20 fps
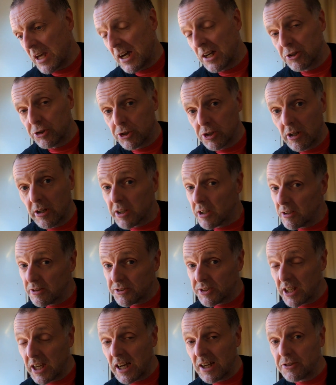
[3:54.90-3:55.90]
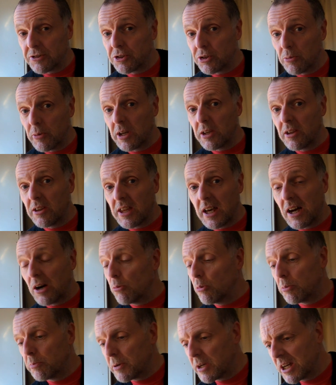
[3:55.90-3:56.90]
As to whether
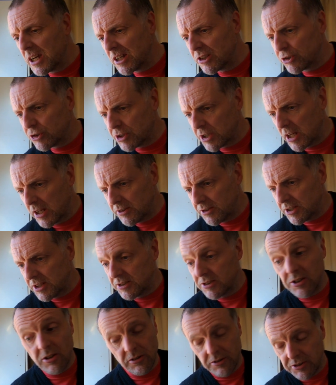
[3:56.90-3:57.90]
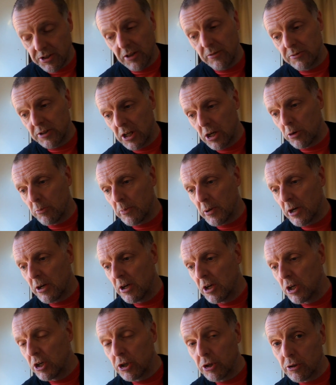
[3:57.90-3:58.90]
that will be extended, I don't know, but
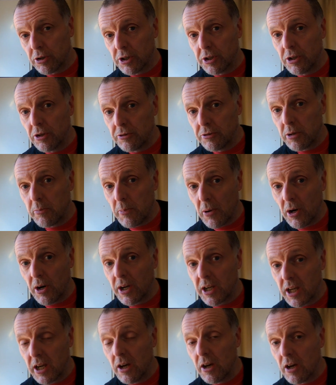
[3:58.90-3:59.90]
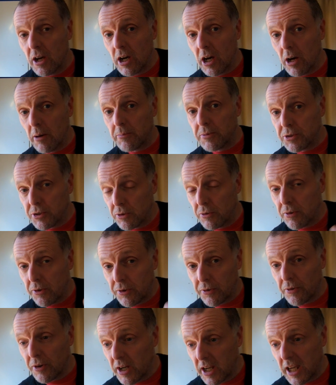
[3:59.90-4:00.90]
you can only buy up to
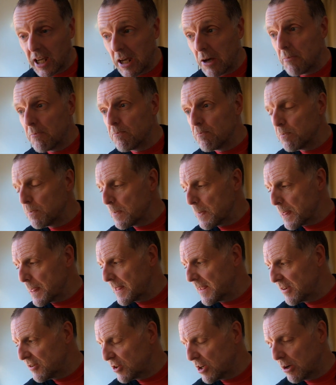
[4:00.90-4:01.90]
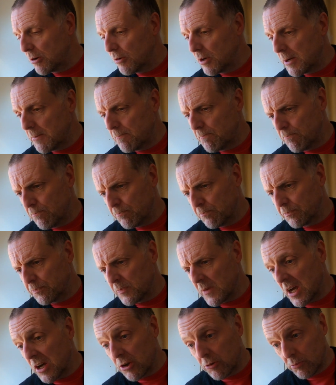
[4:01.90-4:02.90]
3, so
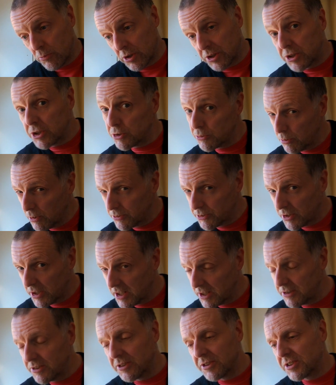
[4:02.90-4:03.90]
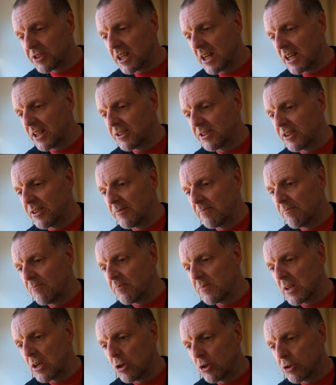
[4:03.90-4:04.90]
which is what I understand.
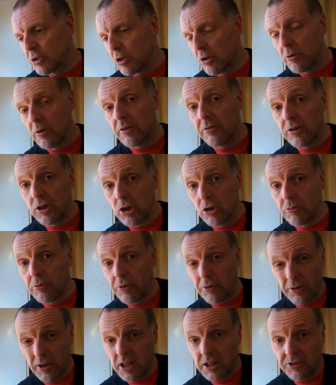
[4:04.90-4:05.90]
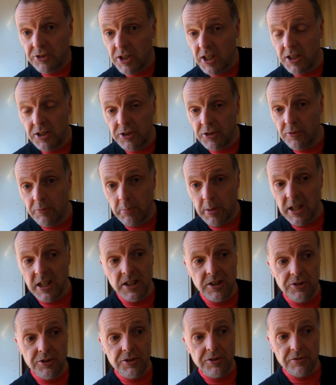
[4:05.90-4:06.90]
So if you 3 tins of
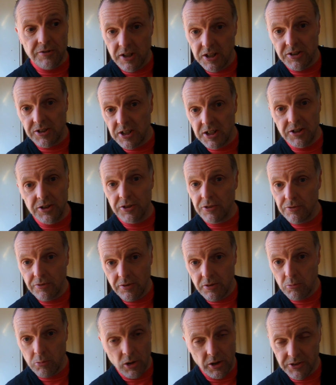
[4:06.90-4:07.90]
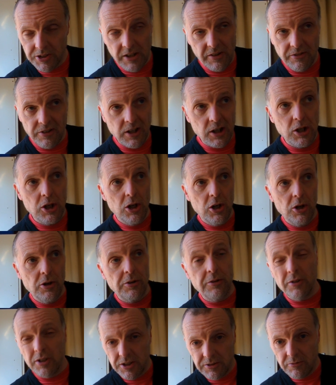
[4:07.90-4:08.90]
beans, 3 tins of whatever,
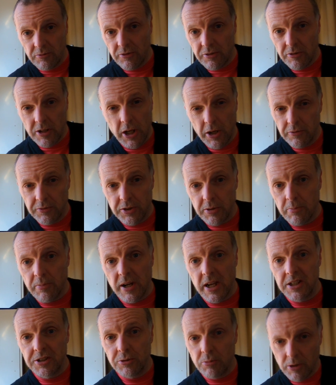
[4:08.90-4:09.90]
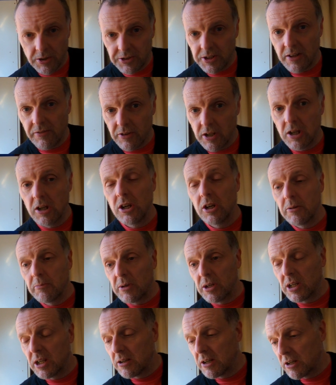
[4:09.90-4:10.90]
3 loaves of bread, whatever,
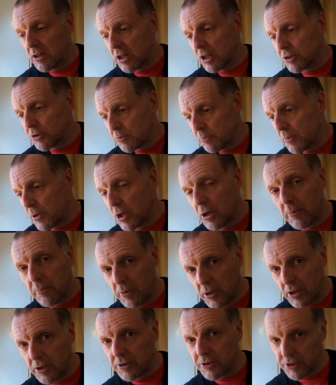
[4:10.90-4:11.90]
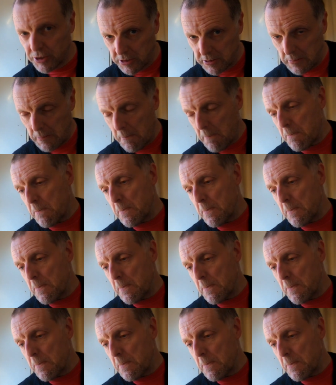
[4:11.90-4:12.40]
but it's per person,